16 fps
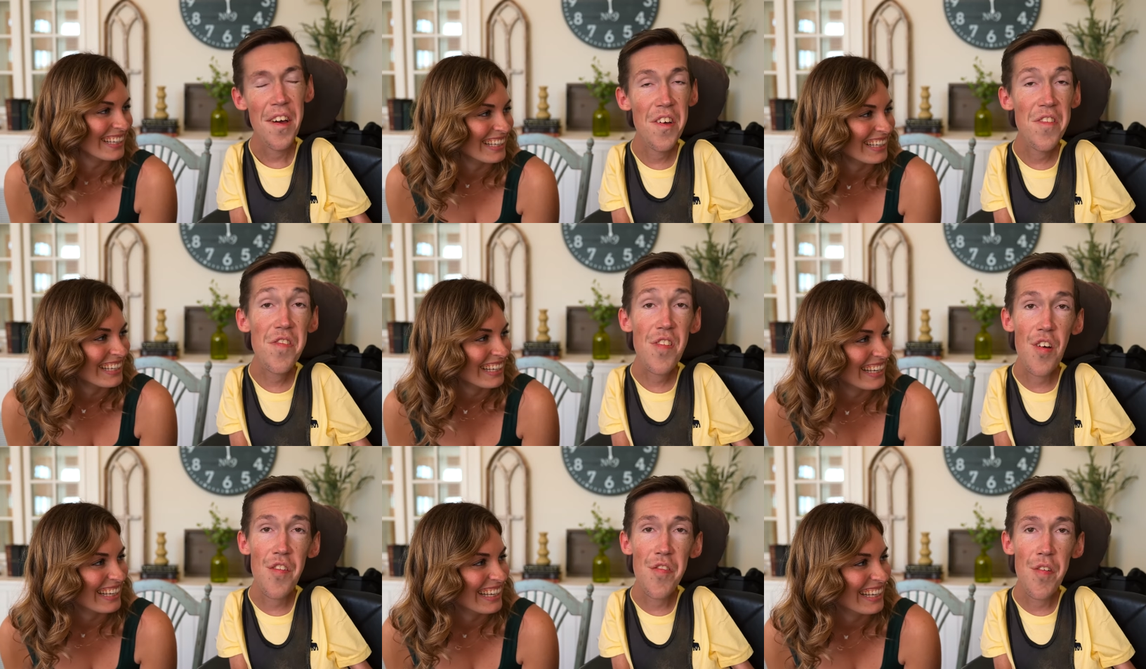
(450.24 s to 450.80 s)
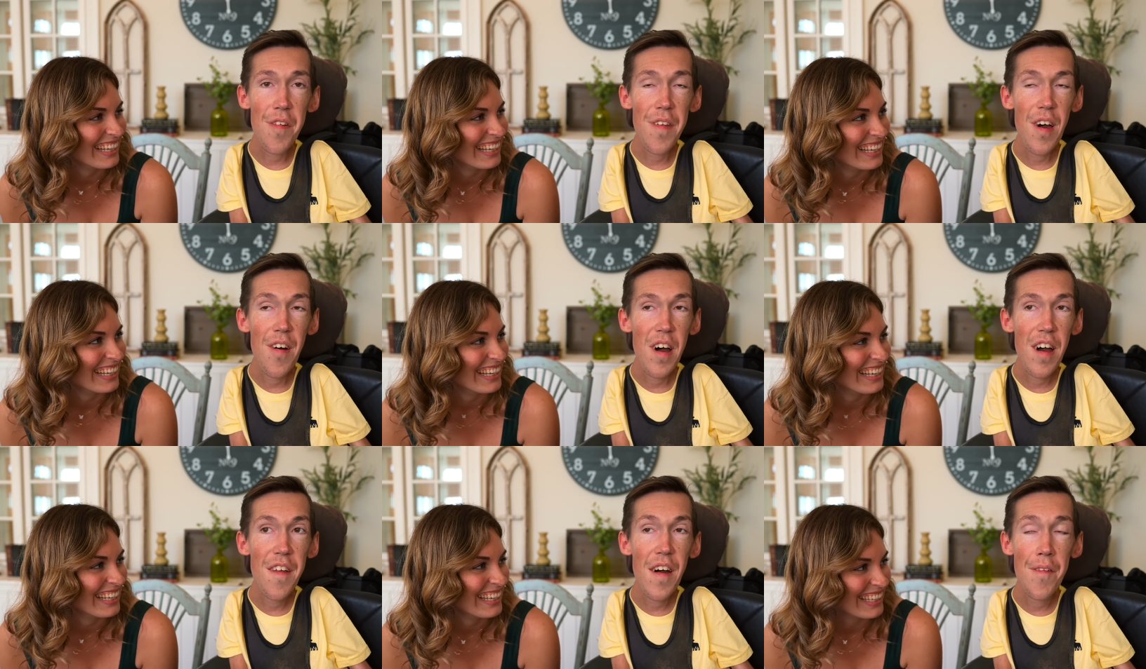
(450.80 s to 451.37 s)
Speaker 1: it's so true, though.
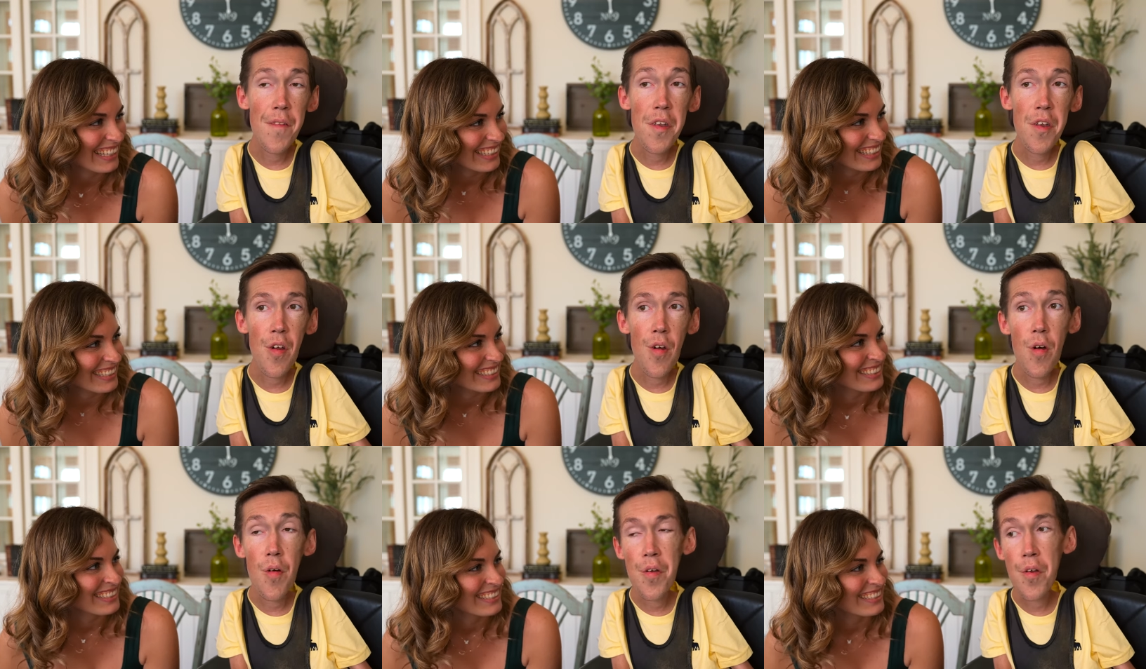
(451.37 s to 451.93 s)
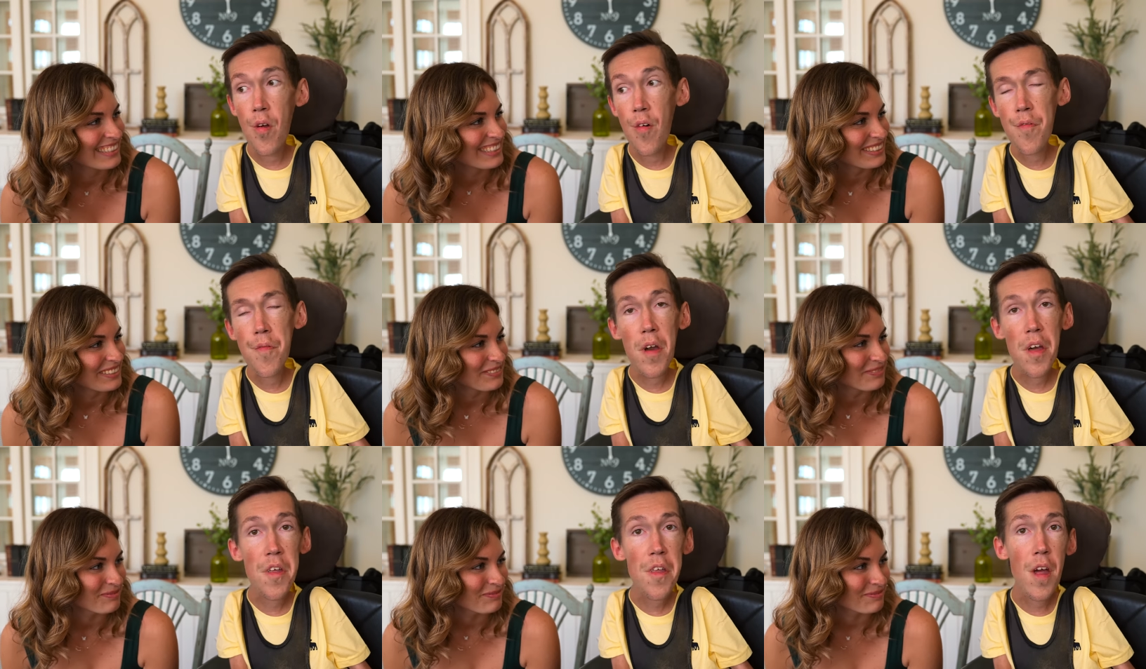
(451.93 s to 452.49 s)
I, I mean, your your
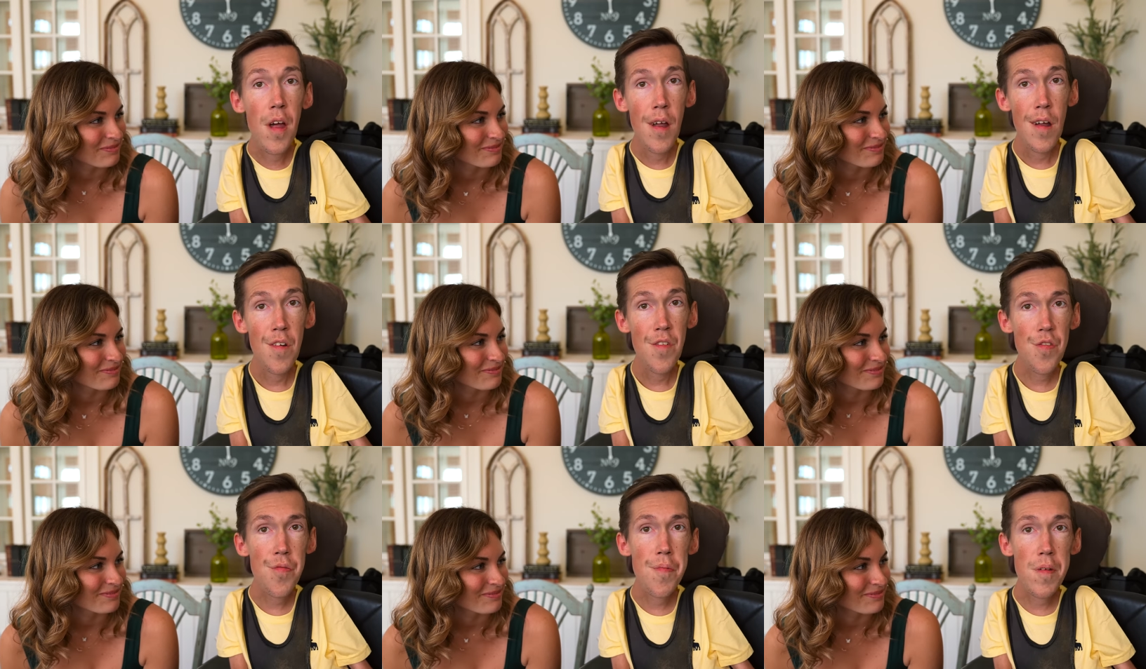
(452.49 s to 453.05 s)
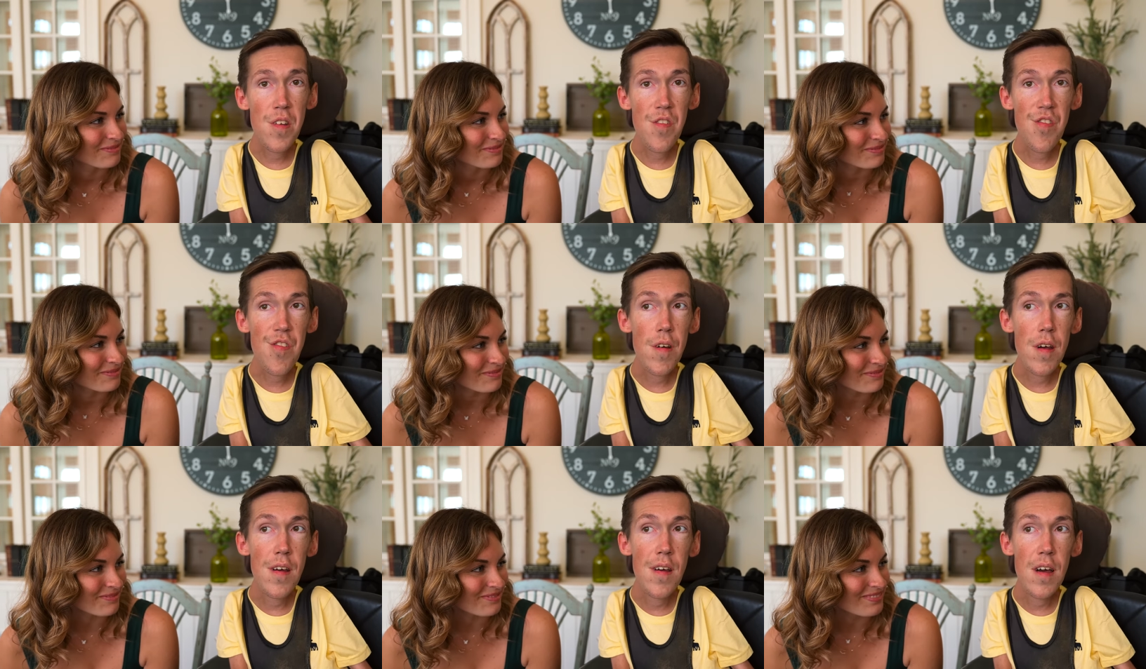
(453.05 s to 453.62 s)
faith
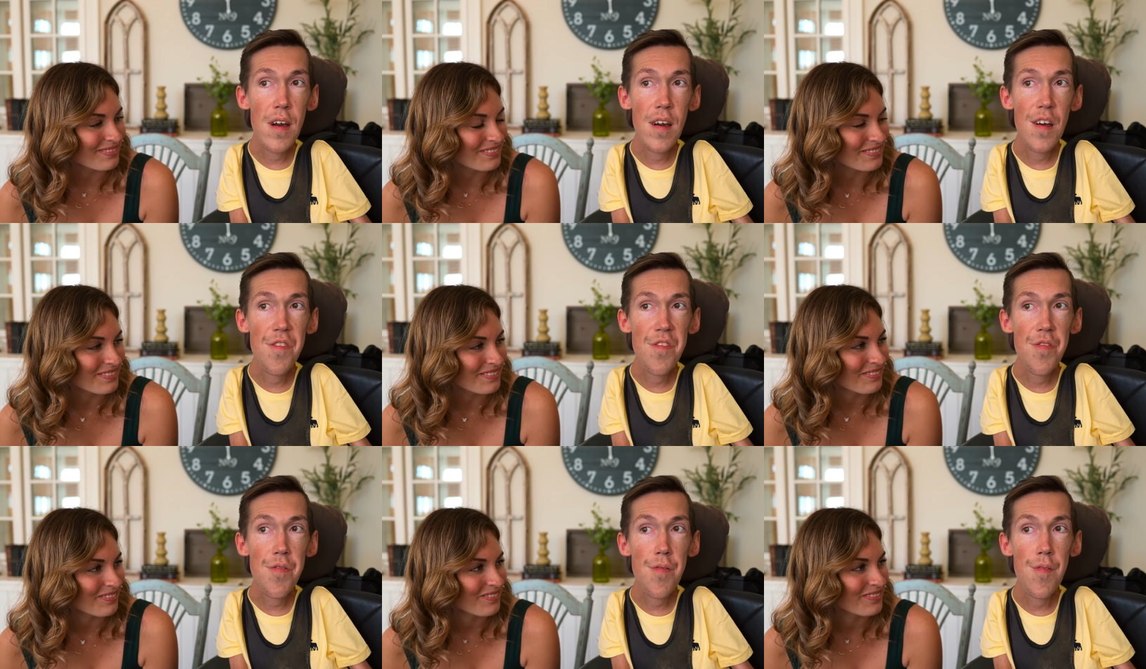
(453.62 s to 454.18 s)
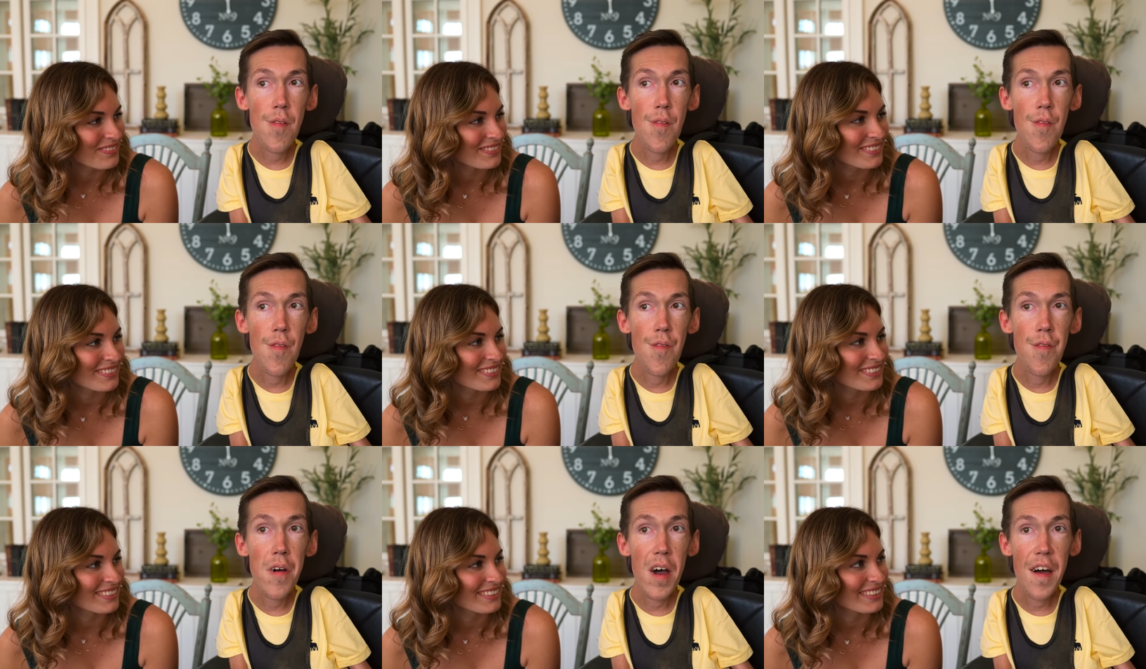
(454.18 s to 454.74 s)
speech is
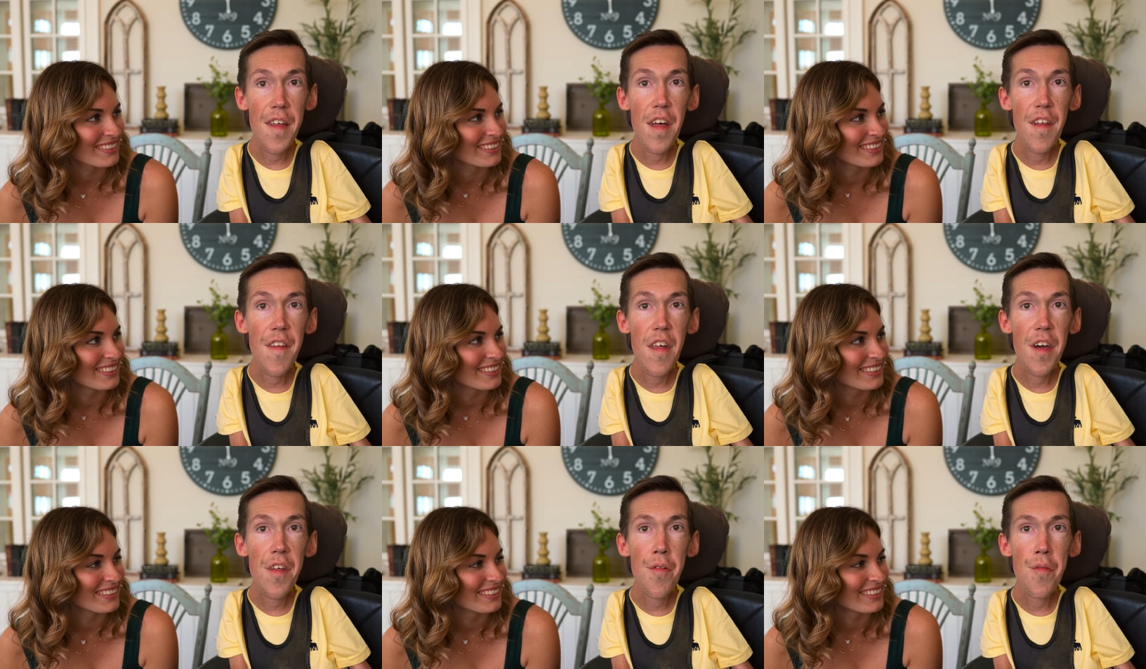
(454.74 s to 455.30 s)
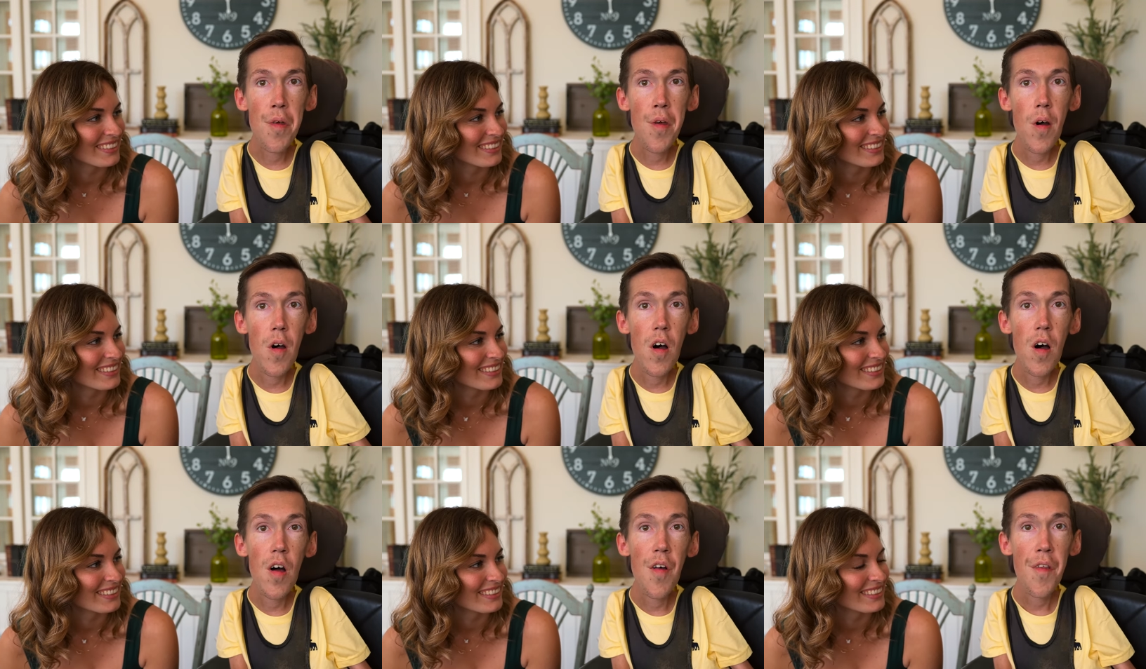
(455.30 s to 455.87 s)
valid. Like we
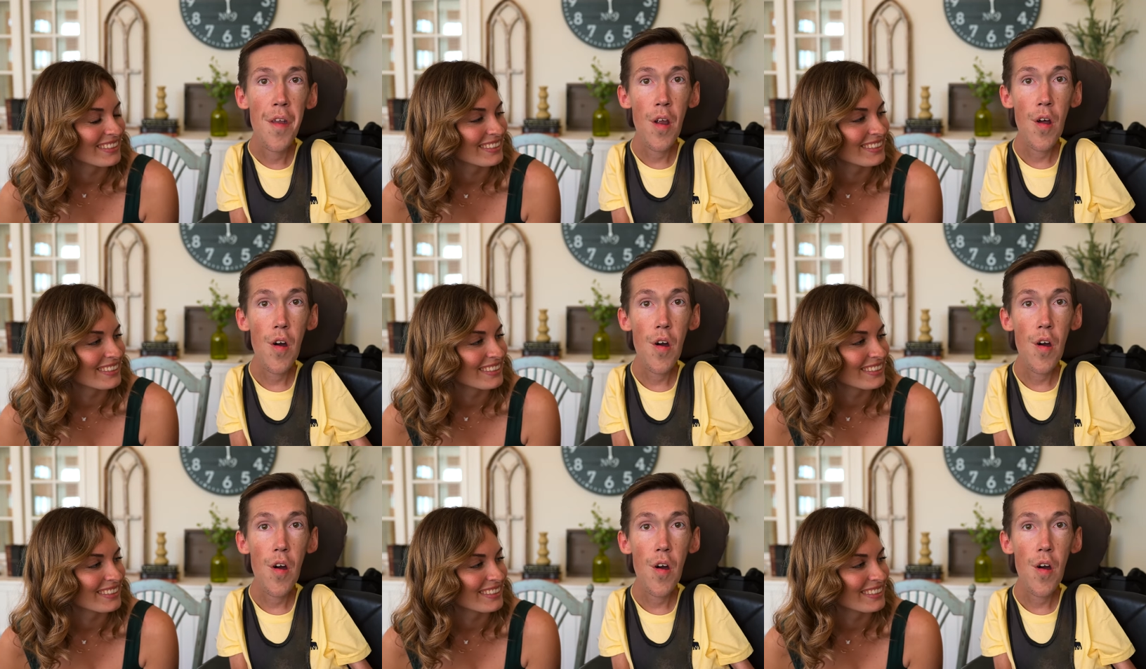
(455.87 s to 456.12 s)
all